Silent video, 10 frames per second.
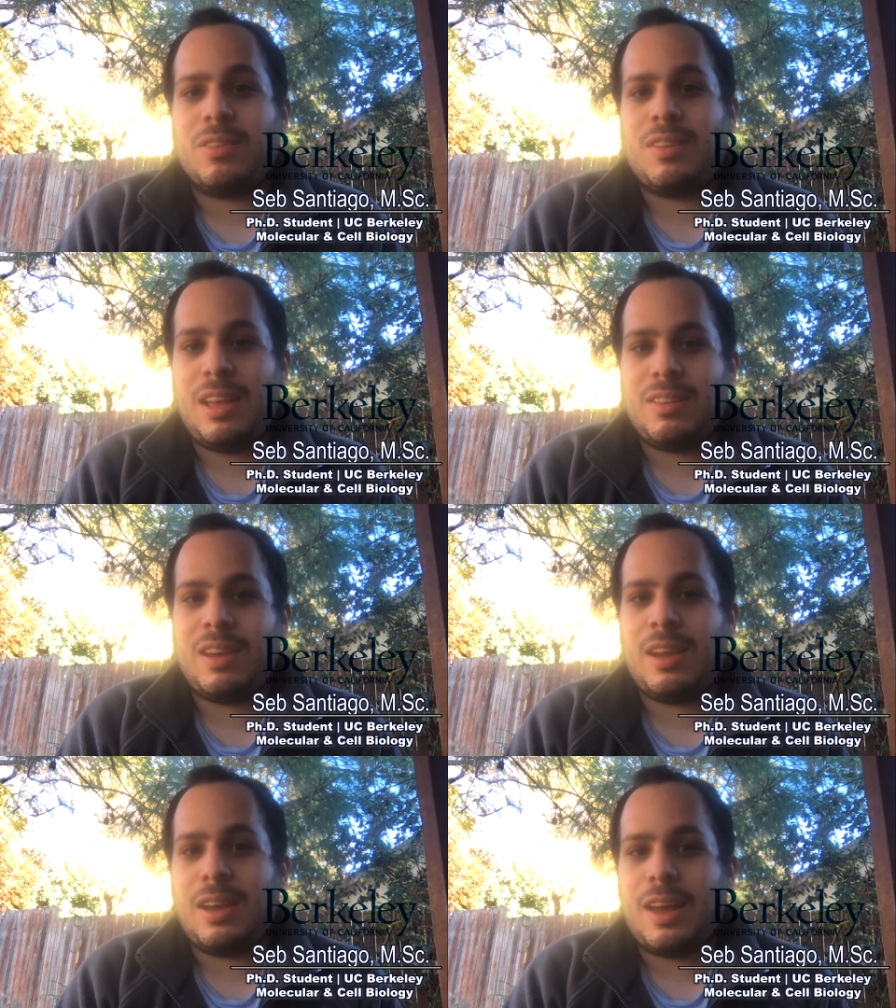
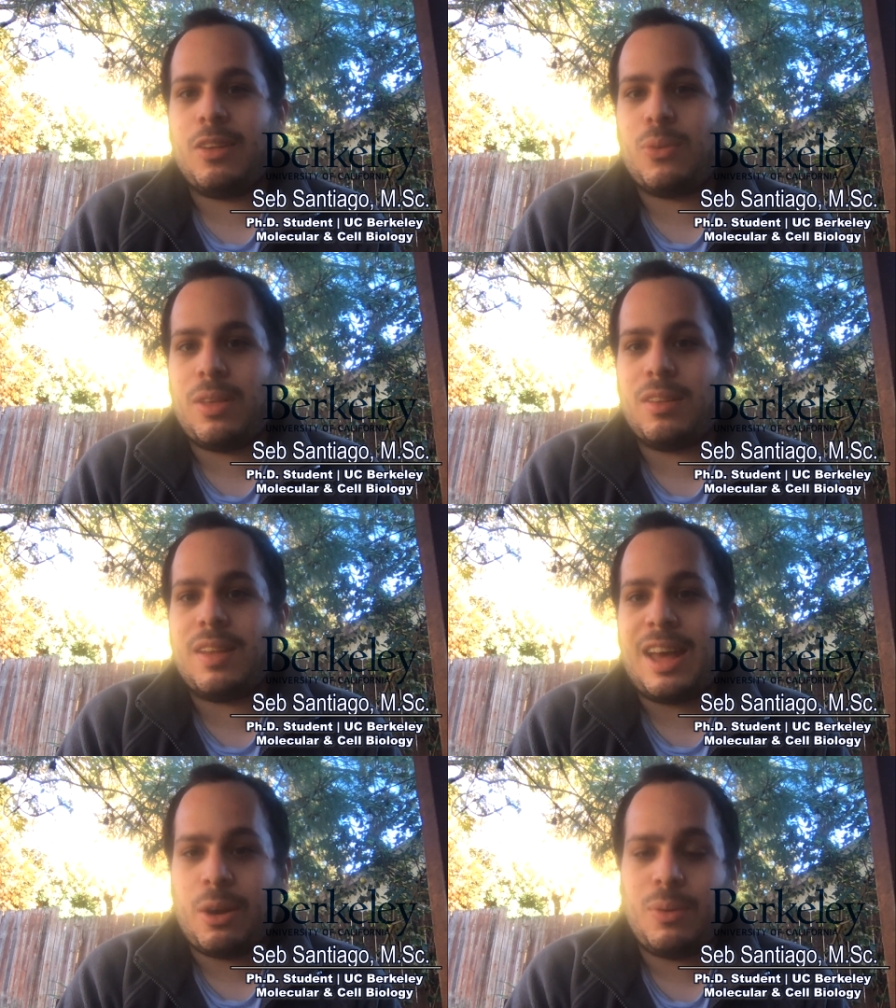teaching, as well as
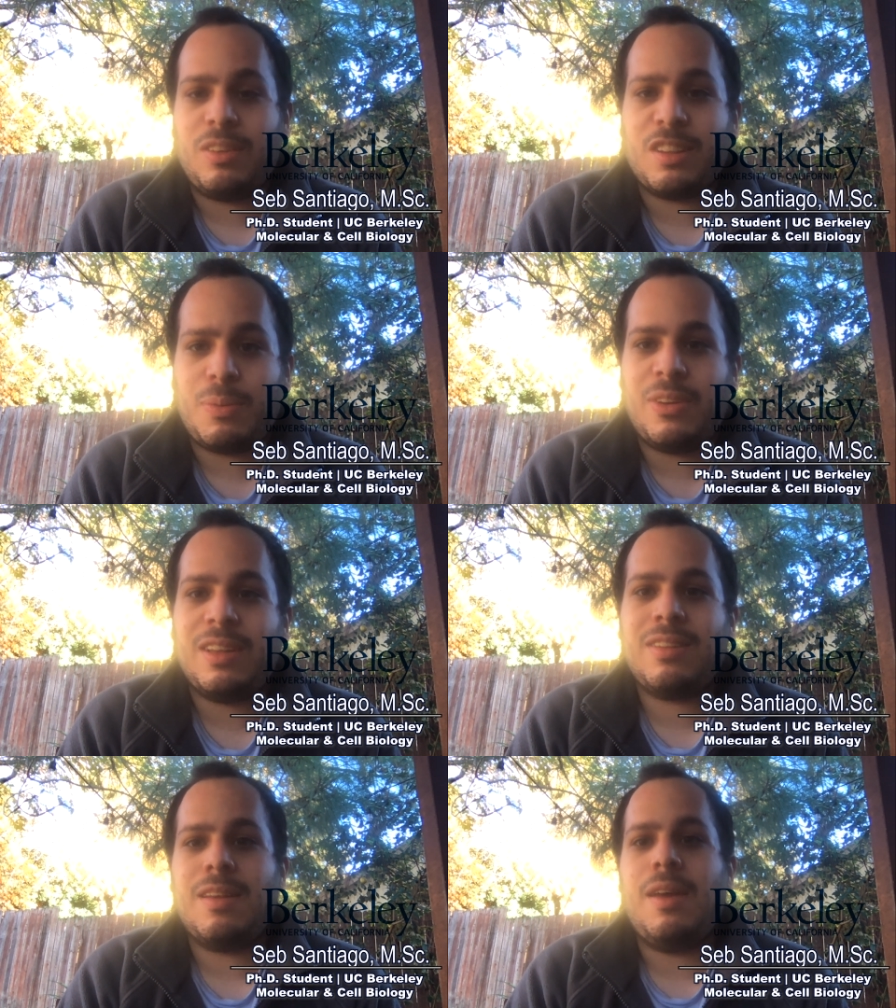outreach experience,